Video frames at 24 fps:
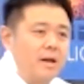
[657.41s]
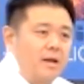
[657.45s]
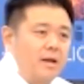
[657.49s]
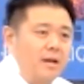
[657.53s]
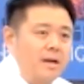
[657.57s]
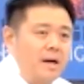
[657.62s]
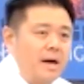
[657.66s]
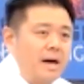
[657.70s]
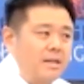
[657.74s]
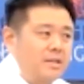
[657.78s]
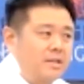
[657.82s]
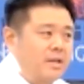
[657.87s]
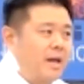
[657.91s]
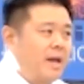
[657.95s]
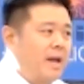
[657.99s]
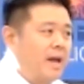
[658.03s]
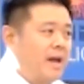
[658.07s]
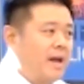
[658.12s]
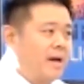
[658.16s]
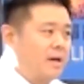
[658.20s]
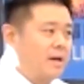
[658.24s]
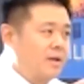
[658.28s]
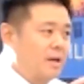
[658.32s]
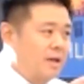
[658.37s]
God's
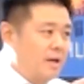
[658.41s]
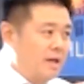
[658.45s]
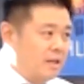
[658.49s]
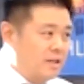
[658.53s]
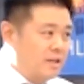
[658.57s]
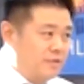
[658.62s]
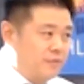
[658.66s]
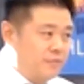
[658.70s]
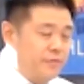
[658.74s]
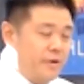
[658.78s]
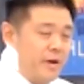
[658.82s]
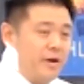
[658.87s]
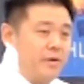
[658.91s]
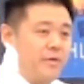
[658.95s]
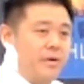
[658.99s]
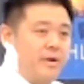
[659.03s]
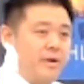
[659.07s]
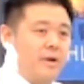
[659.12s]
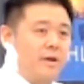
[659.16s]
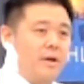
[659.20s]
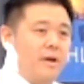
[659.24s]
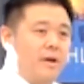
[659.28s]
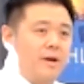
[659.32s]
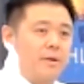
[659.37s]
hand is
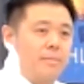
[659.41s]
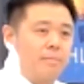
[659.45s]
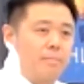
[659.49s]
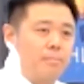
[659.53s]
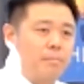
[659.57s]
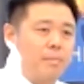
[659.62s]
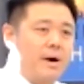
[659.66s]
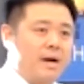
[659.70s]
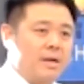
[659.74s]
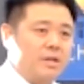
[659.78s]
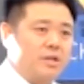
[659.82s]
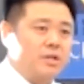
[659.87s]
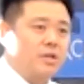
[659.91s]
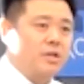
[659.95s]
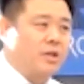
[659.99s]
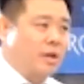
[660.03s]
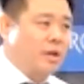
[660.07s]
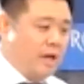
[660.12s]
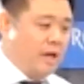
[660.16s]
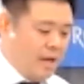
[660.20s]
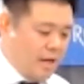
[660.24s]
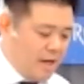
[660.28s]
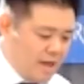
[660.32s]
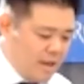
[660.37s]
very much
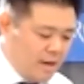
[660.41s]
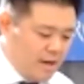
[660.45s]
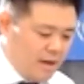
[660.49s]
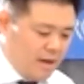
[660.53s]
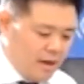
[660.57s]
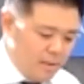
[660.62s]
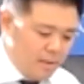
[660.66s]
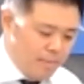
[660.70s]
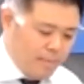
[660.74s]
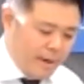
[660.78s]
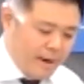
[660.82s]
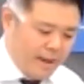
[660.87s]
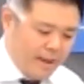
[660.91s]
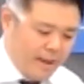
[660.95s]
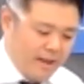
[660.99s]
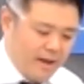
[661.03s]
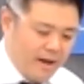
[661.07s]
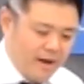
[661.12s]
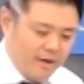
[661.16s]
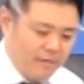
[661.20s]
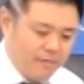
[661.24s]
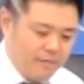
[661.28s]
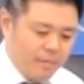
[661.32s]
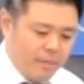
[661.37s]
in my
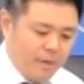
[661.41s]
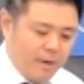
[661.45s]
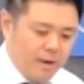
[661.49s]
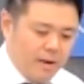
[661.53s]
life.